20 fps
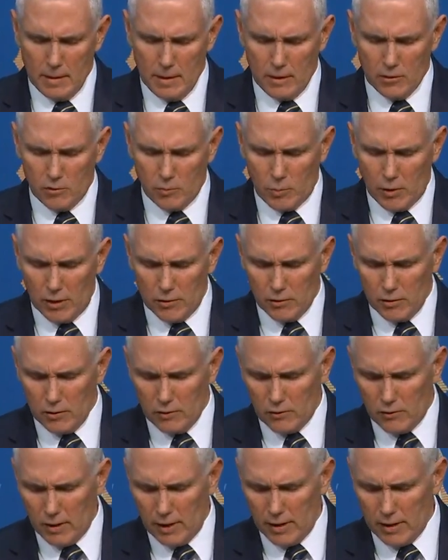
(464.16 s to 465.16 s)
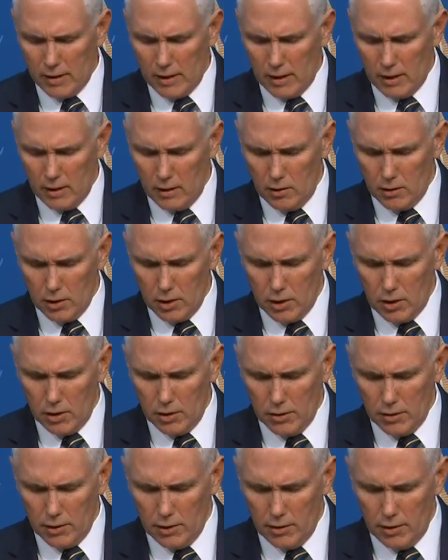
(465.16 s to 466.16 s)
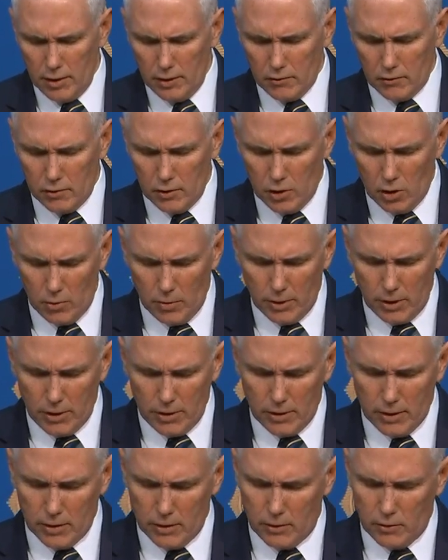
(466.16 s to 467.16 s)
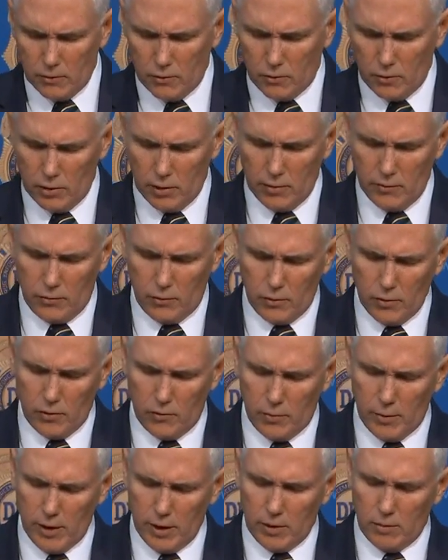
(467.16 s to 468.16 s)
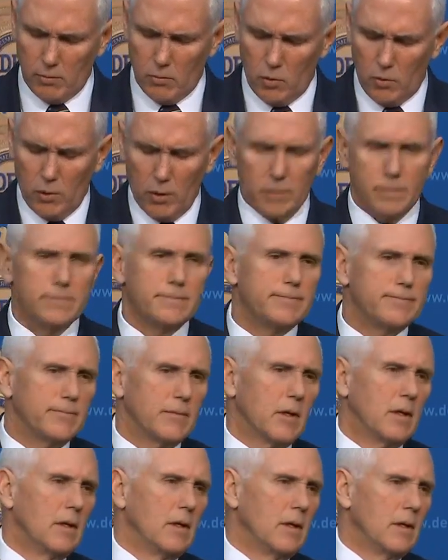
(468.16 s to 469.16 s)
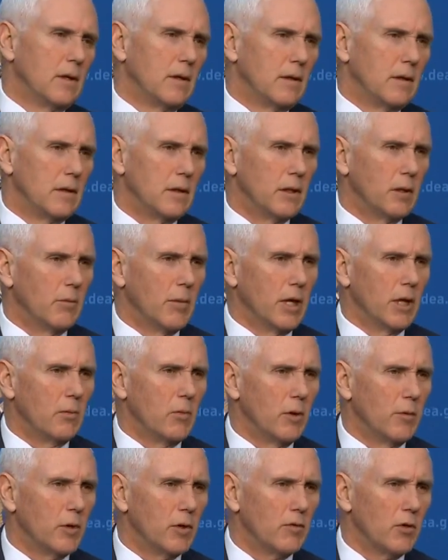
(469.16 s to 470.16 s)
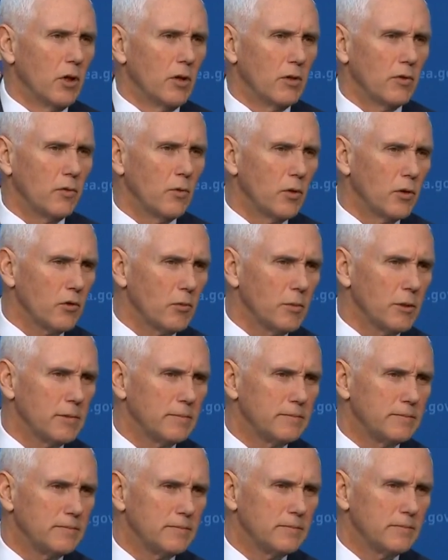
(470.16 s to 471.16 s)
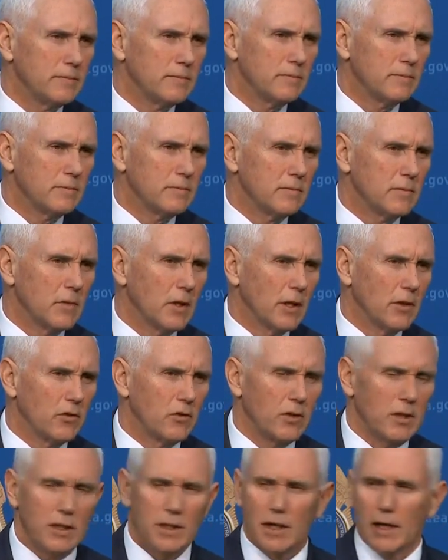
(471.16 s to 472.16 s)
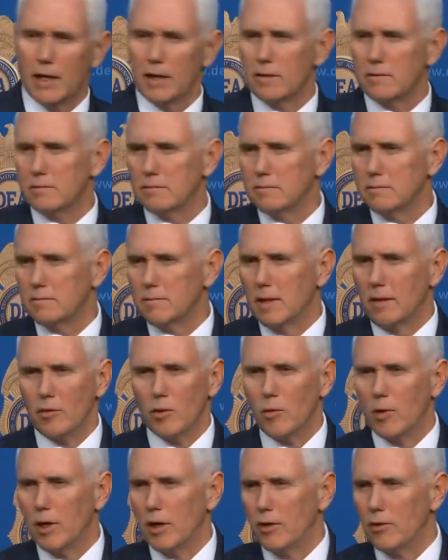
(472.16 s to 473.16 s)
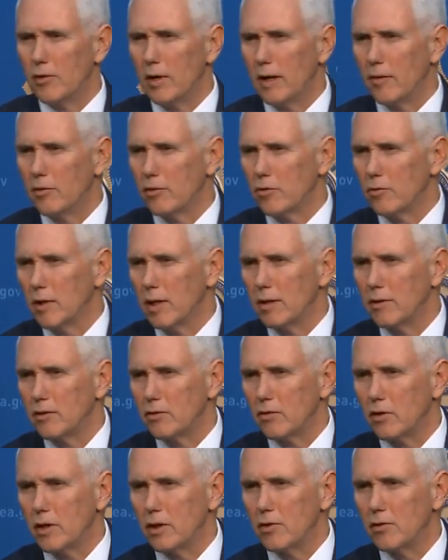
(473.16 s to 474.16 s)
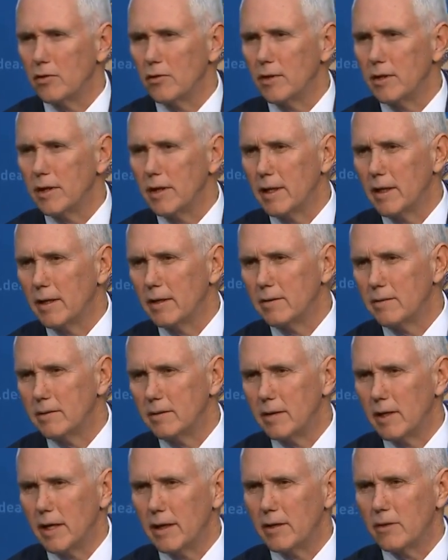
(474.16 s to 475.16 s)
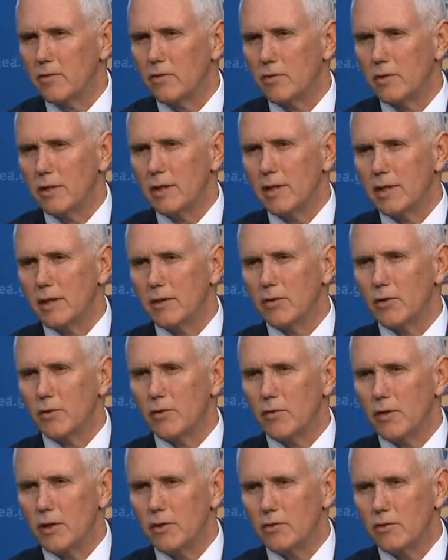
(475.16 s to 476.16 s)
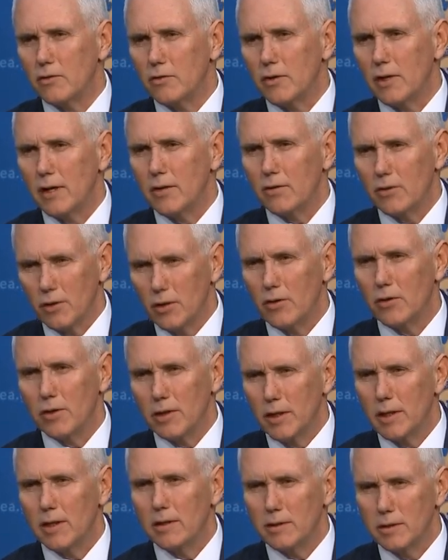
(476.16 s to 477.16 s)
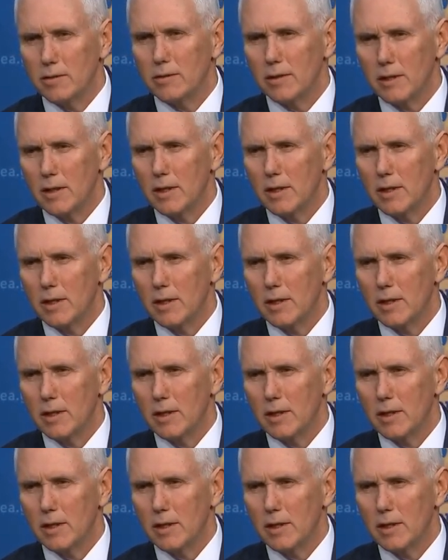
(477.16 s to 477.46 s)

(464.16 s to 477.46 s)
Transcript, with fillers: As the President said not long ago, there is nobody that deserves respect more than the men and women of law enforcement. And I see that everywhere he travels around this country, and I can see on your faces gathered here today that